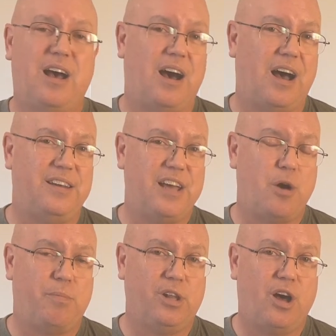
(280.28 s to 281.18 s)
uh,
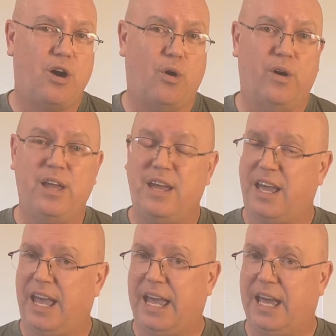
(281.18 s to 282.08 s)
down below.
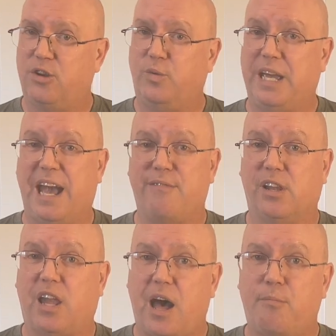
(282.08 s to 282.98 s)
And we have a
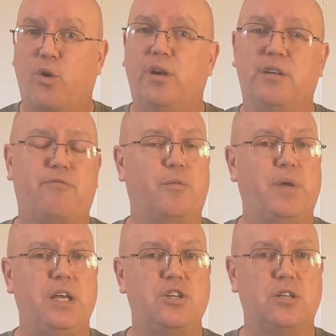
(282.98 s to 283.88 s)
lot more
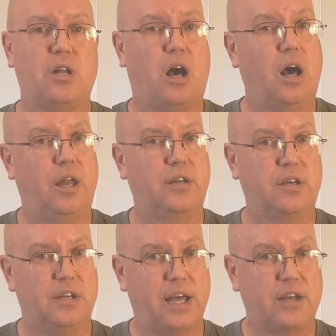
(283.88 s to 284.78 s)
information on
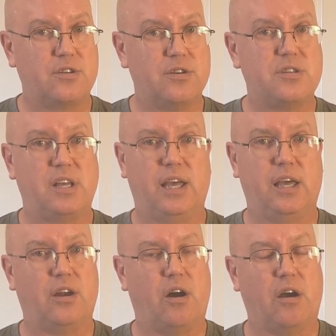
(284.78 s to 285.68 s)
connectors
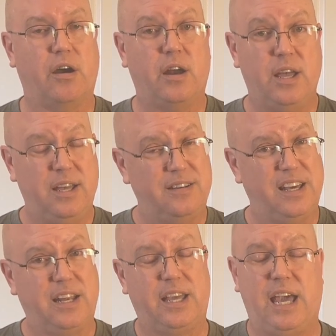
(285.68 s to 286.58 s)
in our
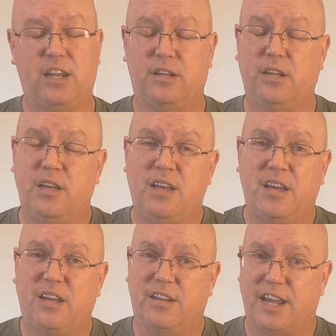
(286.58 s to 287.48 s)
dedicated
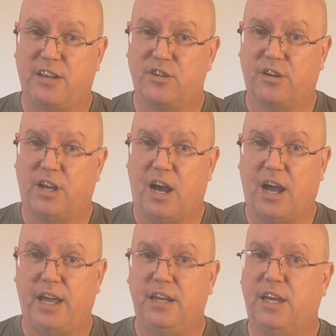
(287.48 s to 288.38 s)
connector
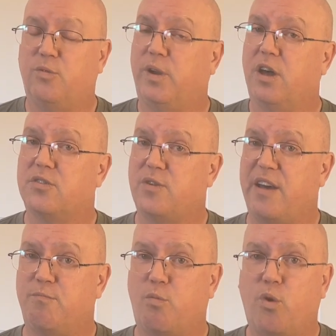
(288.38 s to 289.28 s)
guide. And we also
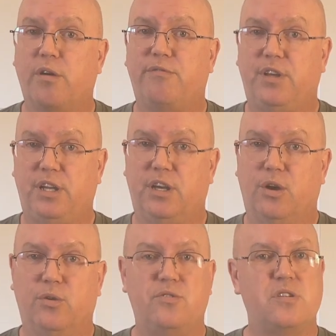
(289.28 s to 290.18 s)
have more
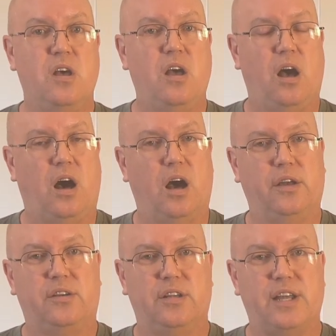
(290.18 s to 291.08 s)
videos
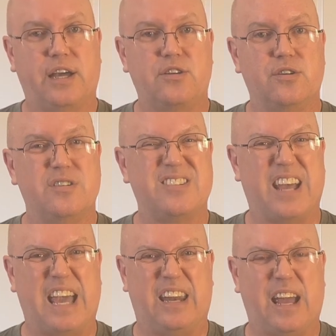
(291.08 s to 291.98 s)
on connectors
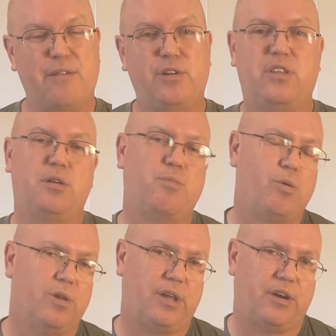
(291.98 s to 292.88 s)
and everything
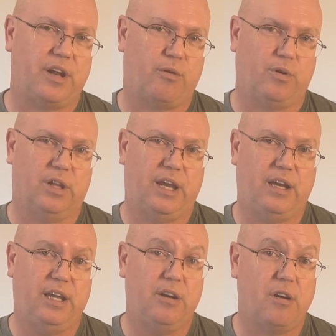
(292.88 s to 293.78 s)
mobile internet
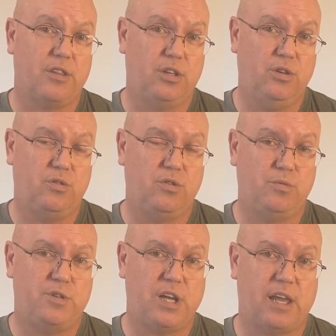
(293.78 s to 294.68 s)
related here on the
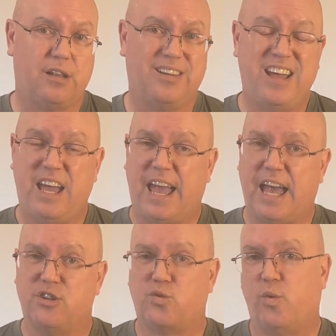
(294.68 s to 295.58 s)
YouTube channel
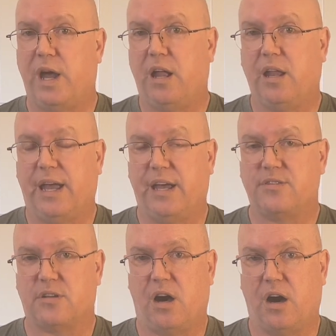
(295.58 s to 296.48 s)
as well
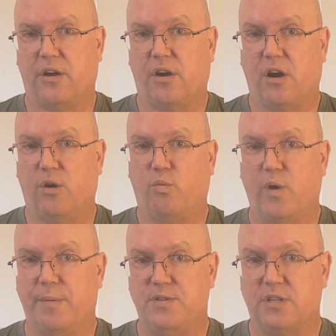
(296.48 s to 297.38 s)
as on our
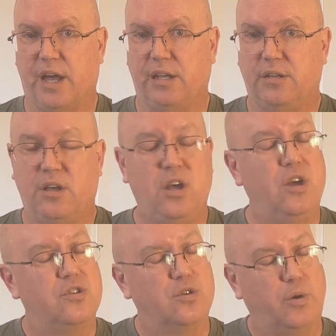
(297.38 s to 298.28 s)
website.
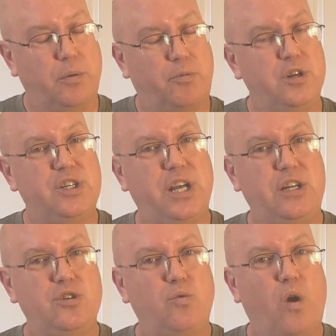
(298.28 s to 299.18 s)
So we
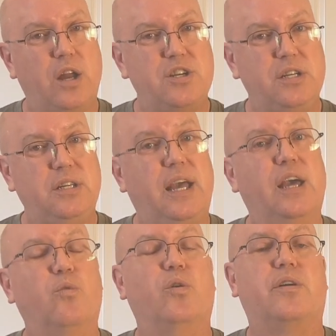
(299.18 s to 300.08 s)
appreciate you watching
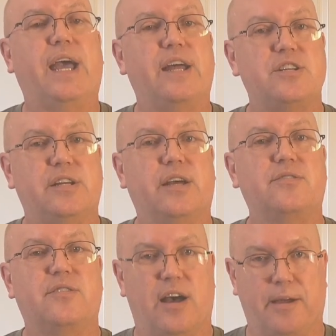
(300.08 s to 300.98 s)
and we'll catch you next
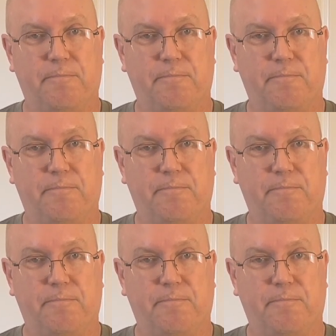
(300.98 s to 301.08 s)
time.